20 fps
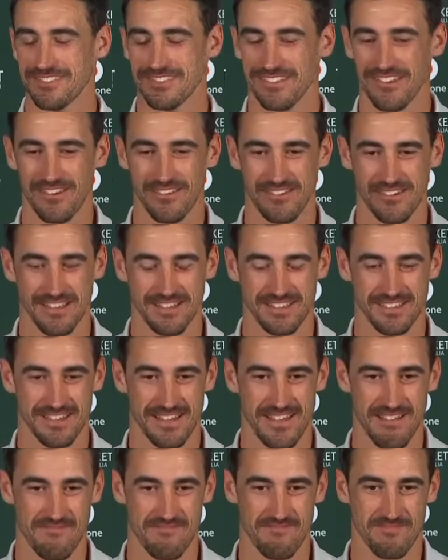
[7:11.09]
So it's
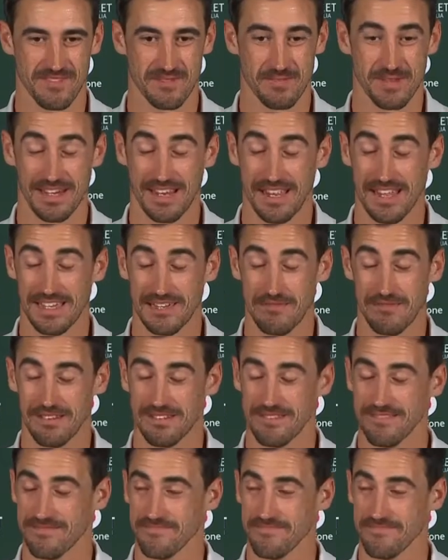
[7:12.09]
been a lucky one.